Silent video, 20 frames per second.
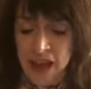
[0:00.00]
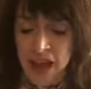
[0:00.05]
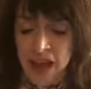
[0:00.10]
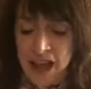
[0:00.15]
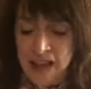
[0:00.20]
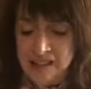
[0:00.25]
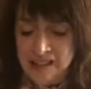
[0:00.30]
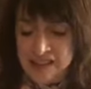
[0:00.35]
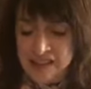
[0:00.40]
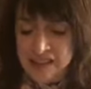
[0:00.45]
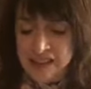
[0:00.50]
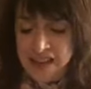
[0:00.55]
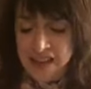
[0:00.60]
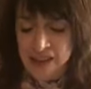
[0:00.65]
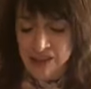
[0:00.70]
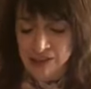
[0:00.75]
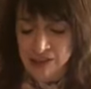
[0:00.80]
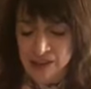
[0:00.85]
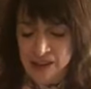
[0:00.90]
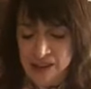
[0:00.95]
and he
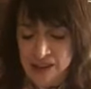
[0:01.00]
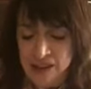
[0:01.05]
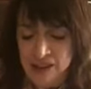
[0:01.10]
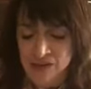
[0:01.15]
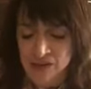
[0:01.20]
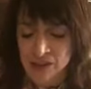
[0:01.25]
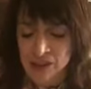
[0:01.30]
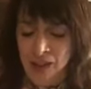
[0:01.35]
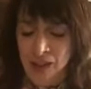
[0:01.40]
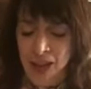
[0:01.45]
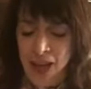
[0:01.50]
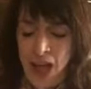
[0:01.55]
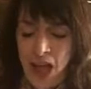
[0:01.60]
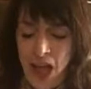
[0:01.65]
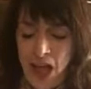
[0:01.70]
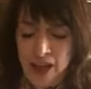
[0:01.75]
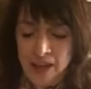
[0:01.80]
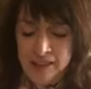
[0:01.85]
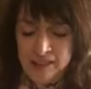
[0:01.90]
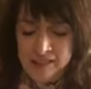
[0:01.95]
gave leave
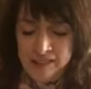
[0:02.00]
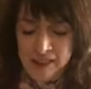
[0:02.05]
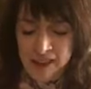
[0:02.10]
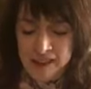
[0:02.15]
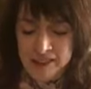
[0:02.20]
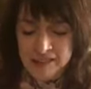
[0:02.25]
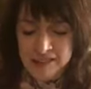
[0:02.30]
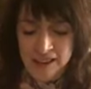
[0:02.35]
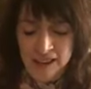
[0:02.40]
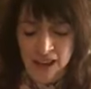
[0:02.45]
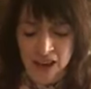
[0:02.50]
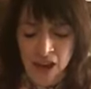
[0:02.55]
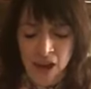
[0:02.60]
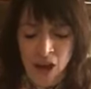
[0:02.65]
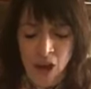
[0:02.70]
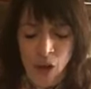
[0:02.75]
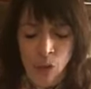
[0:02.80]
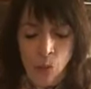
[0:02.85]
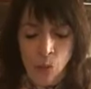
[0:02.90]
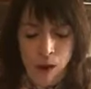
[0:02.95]
and assigned to her
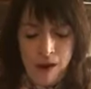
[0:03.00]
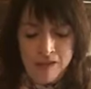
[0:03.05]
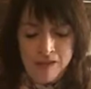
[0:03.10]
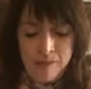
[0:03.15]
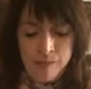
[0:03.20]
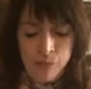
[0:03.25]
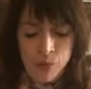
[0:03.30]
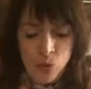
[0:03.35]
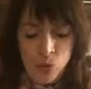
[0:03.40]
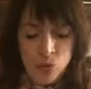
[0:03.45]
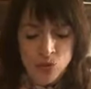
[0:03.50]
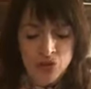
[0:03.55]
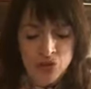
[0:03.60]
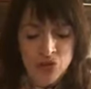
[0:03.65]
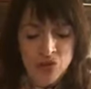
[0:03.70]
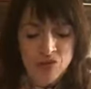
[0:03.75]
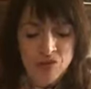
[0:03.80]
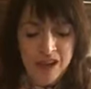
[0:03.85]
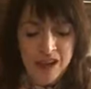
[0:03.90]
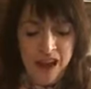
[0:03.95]
a wedding portion
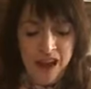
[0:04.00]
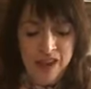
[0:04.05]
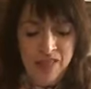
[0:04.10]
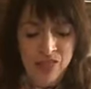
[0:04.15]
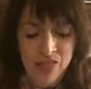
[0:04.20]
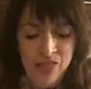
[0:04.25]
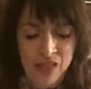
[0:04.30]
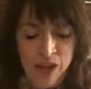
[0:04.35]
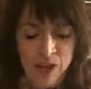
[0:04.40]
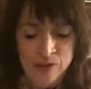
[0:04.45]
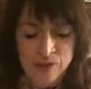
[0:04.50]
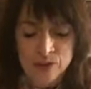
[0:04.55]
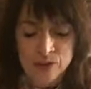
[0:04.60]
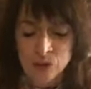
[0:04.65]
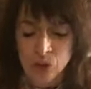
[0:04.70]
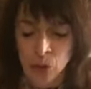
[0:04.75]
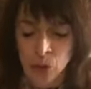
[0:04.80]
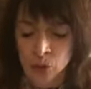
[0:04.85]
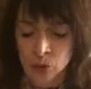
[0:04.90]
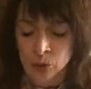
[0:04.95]
of 10,000
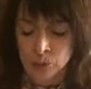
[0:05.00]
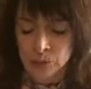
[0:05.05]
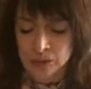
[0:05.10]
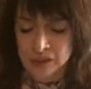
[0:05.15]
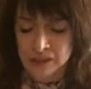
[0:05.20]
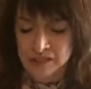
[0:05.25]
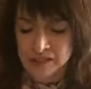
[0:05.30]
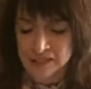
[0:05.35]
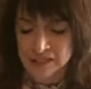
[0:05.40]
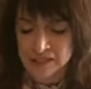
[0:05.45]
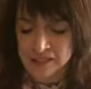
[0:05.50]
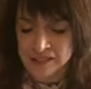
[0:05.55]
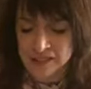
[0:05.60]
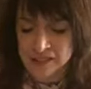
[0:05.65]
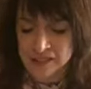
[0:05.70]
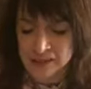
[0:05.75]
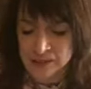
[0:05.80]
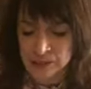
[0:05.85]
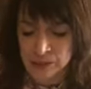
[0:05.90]
gold pieces.